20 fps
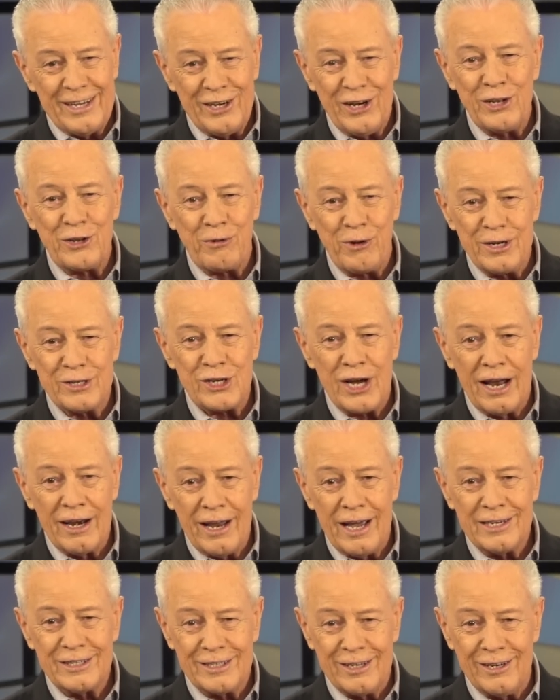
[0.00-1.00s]
In other words, I
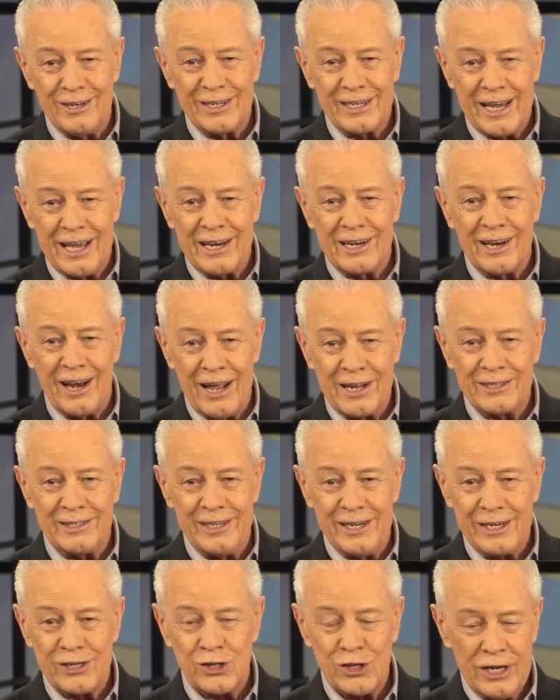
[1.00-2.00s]
like to look at it like
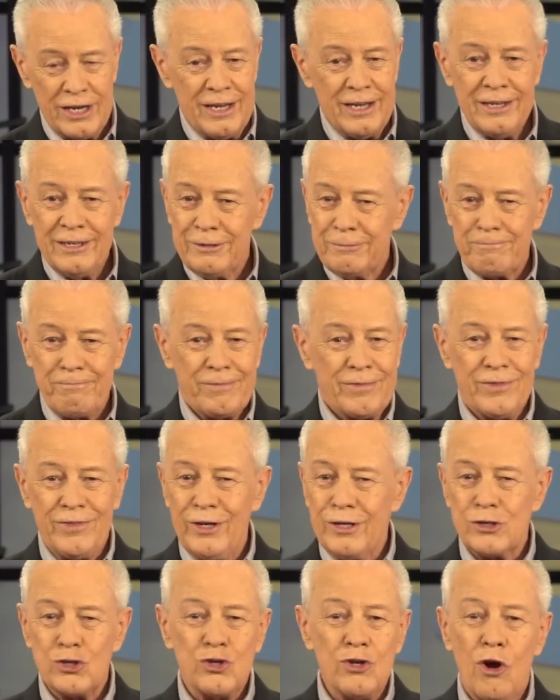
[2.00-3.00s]
this
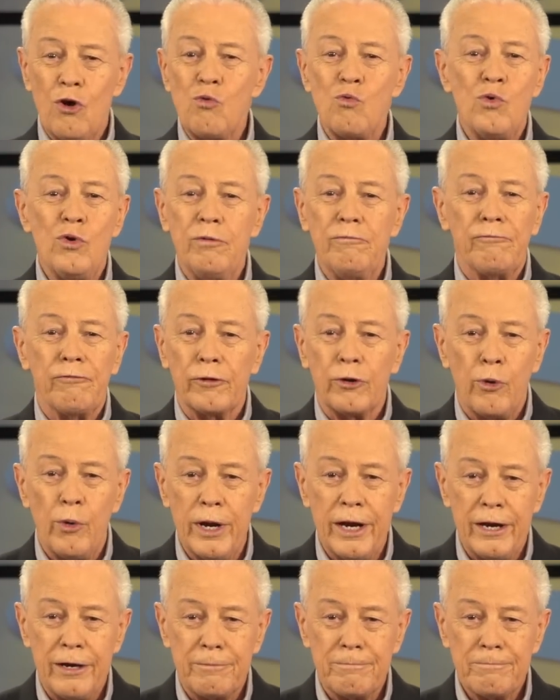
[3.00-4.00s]
there's no room for
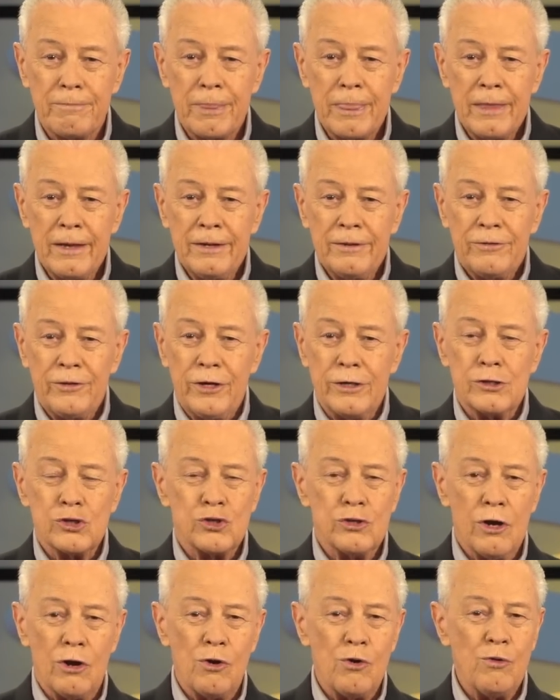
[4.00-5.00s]
quitting,
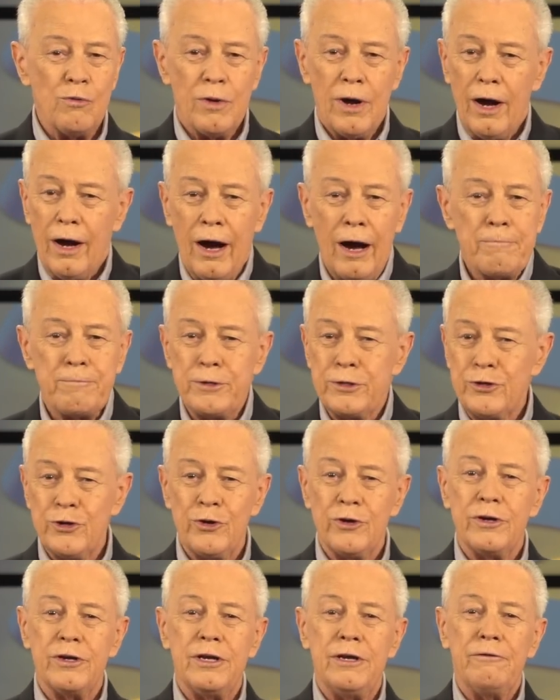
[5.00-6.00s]
there's no
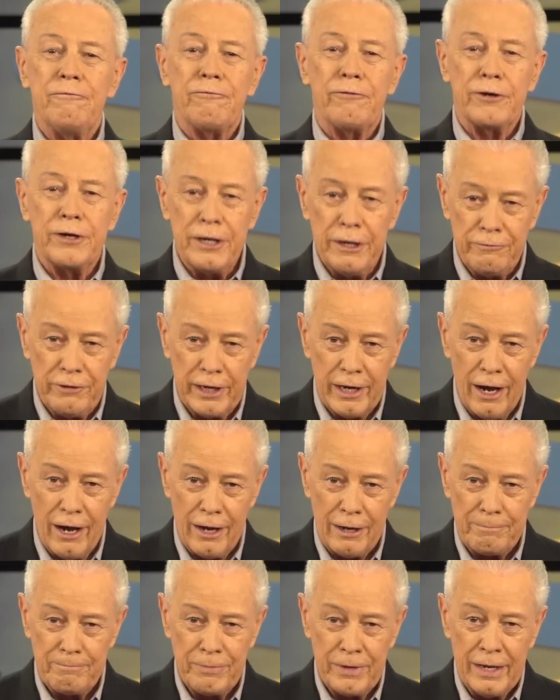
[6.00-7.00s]
opportunity for giving
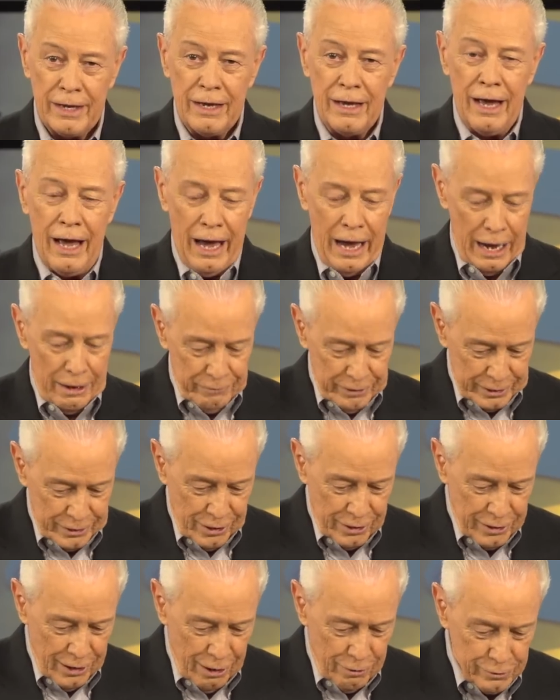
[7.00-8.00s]
up. Having
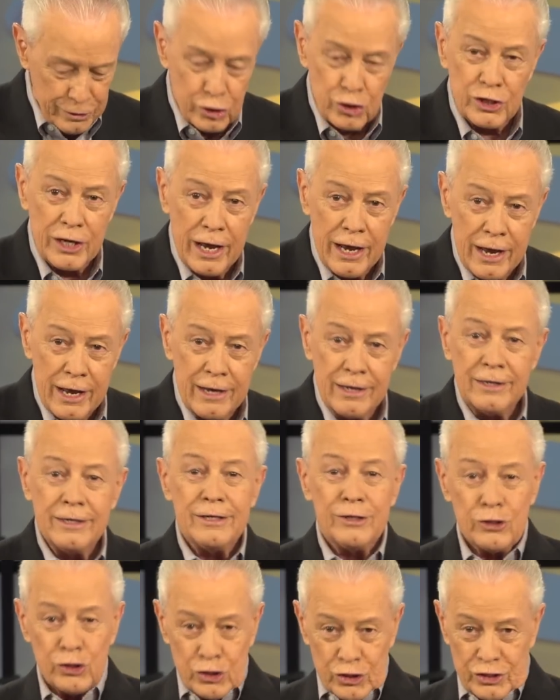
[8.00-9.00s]
done all to stand,
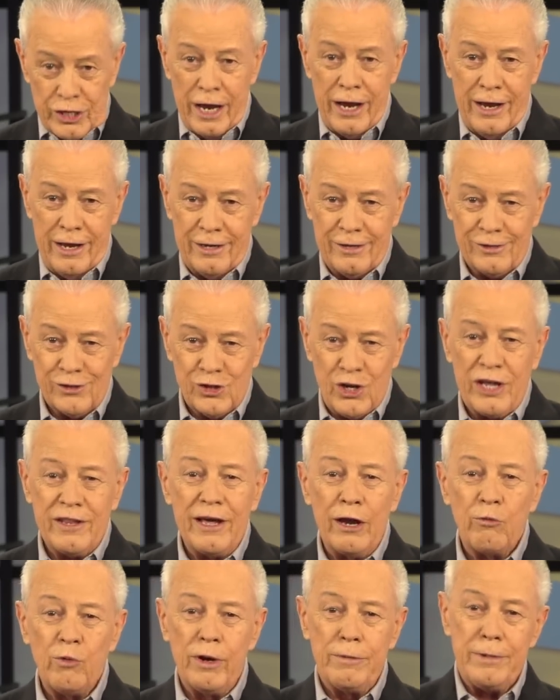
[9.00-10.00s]
stand. Say
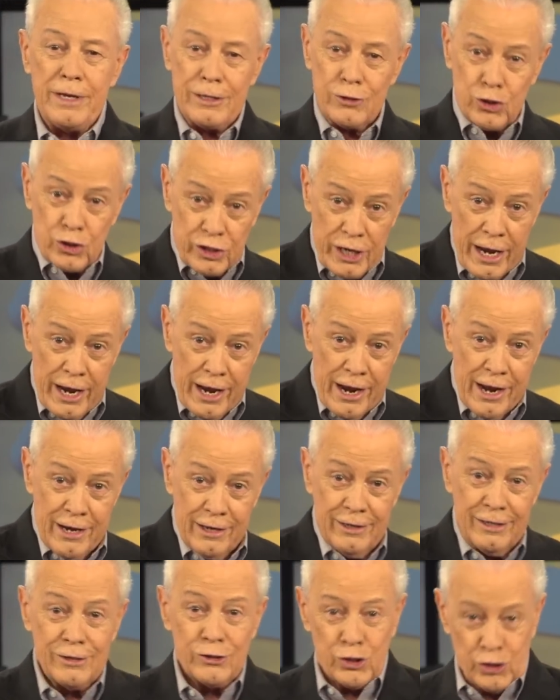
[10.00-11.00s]
that with me.
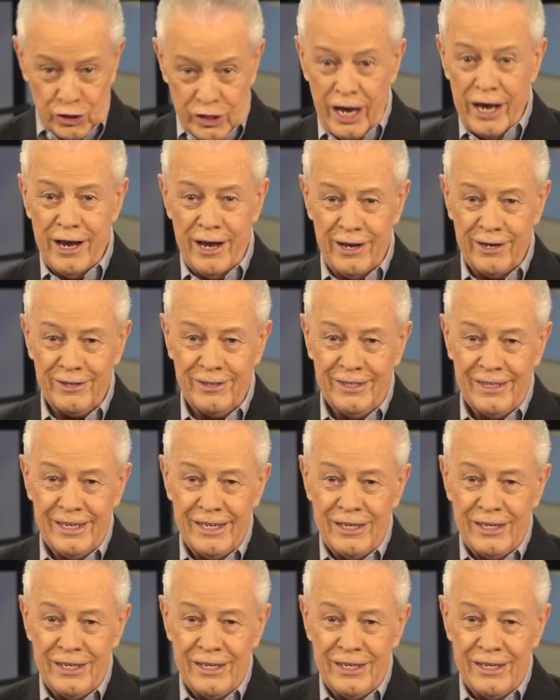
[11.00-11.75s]
Stand, stand.